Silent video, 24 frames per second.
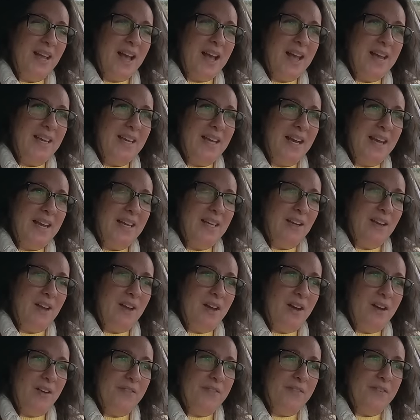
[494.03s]
I
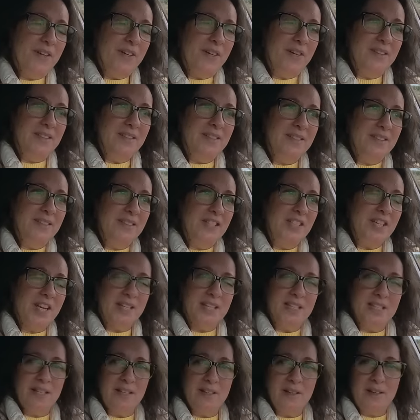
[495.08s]
love
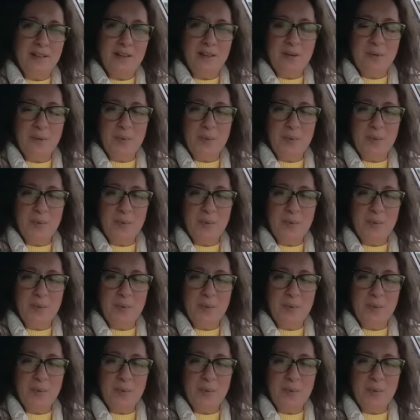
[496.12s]
chatting